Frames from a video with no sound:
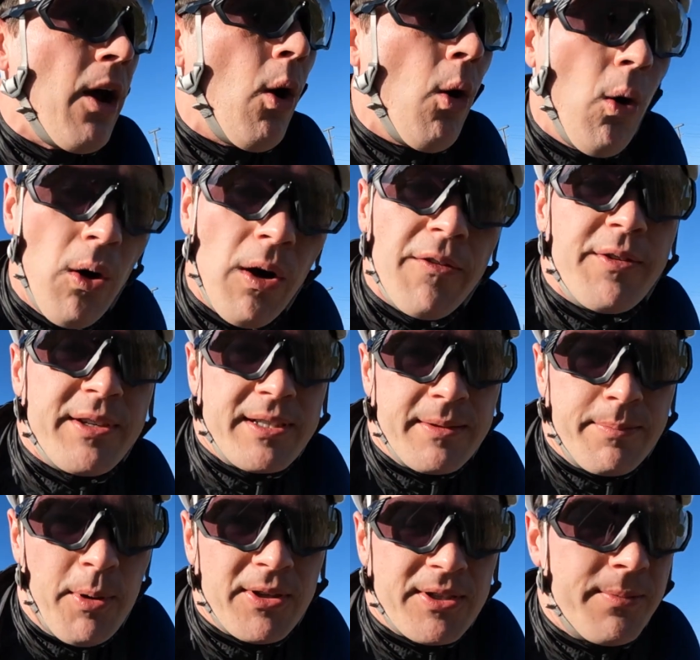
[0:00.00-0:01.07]
All of this is
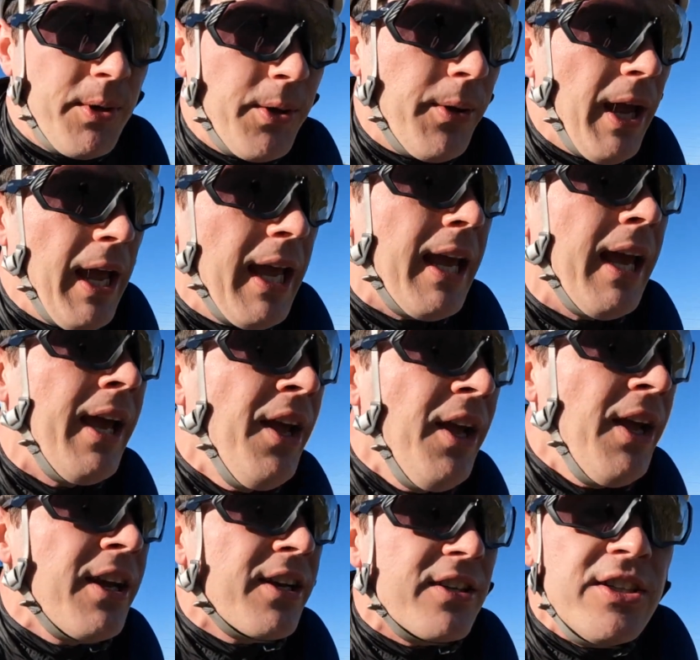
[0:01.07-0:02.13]
possible
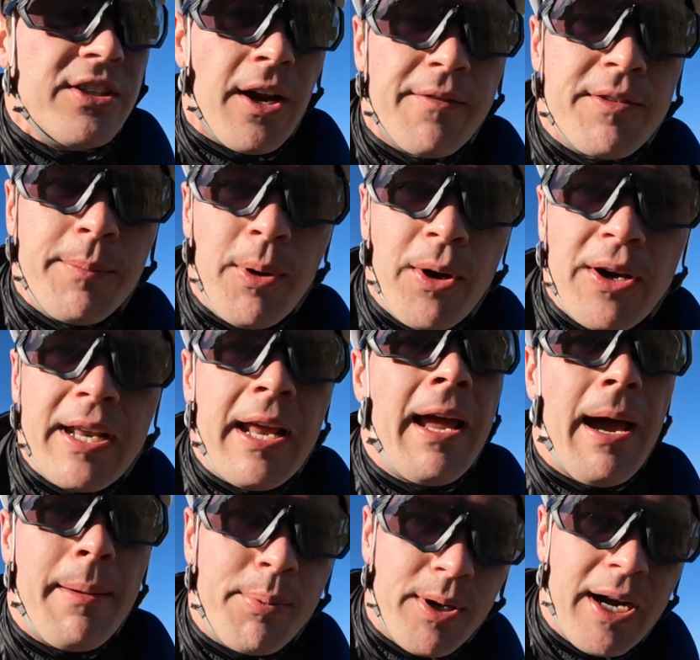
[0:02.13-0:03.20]
because you don't have to put
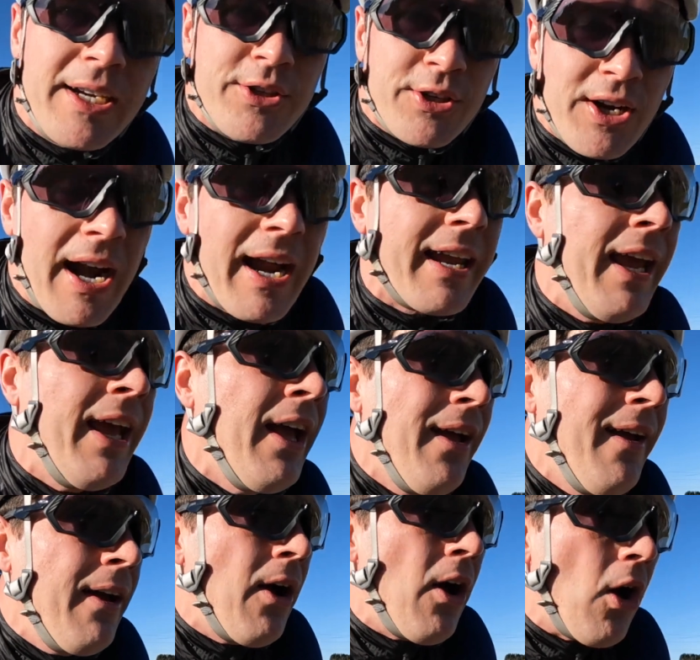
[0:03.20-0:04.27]
a brake track
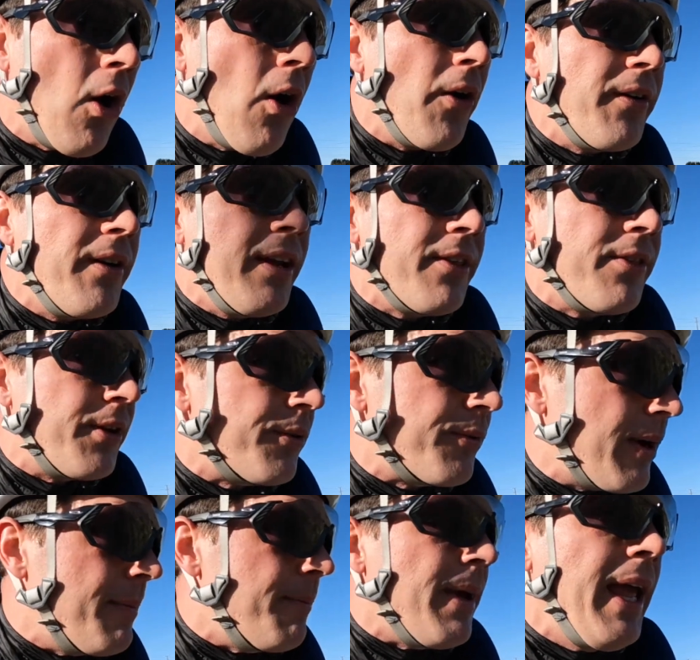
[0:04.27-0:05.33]
on the
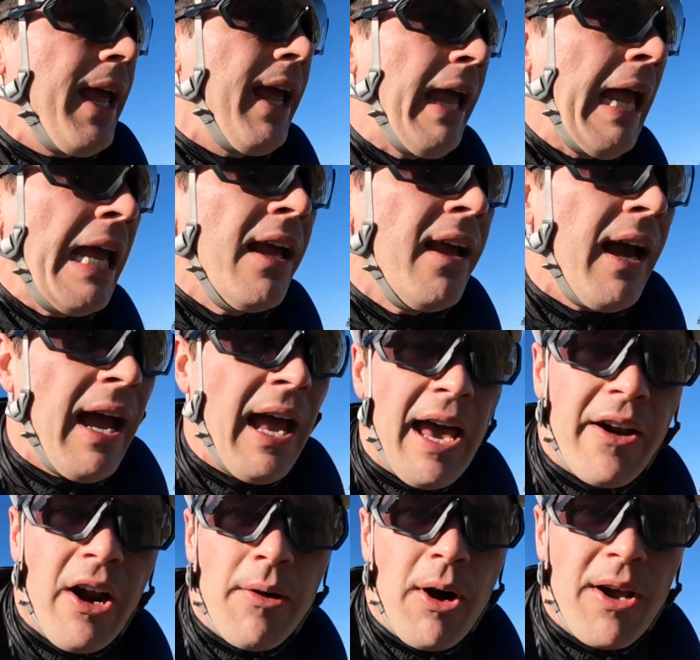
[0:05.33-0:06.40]
rim.
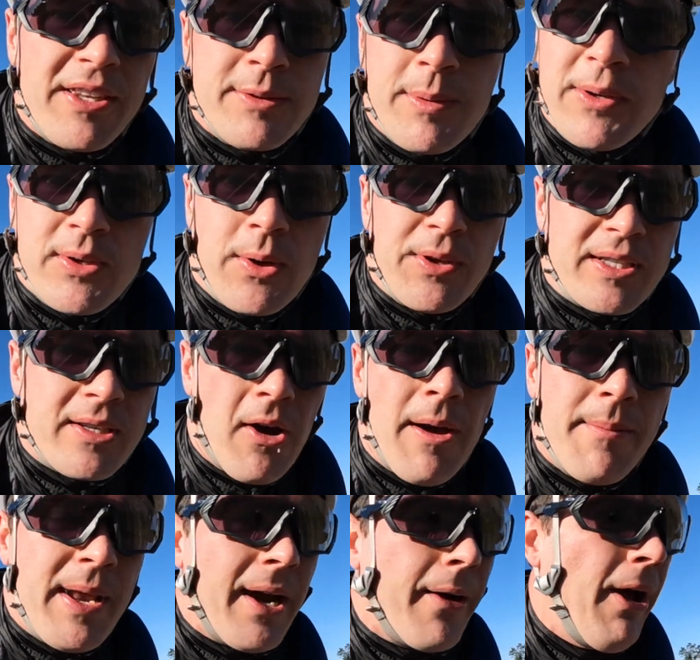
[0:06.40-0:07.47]
And I ride these wheels all the
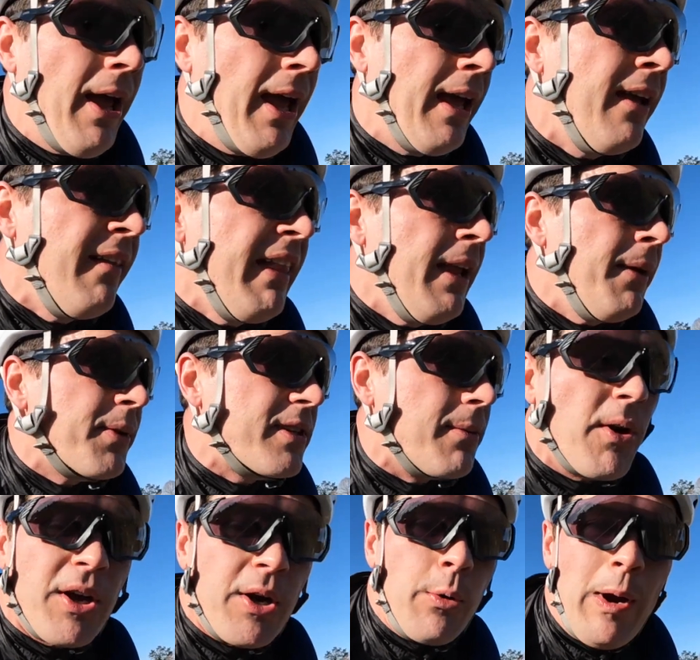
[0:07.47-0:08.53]
time now because I'm
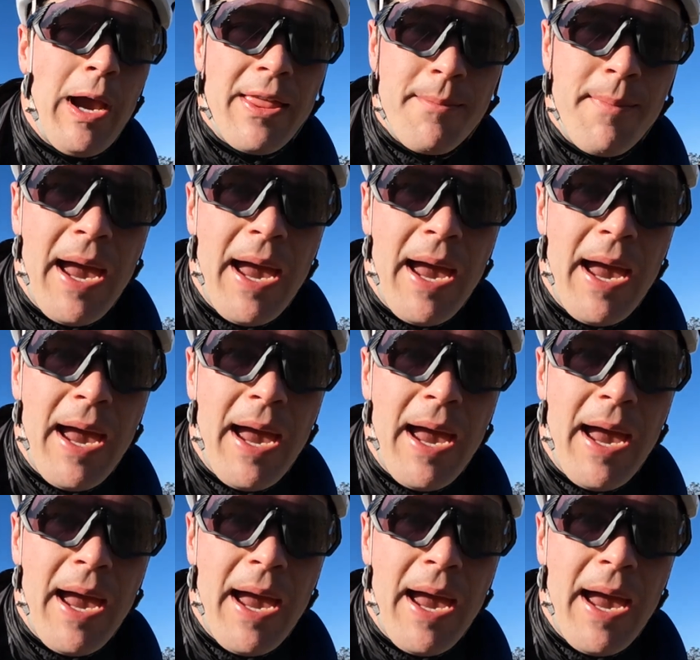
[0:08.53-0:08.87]
not going to wear them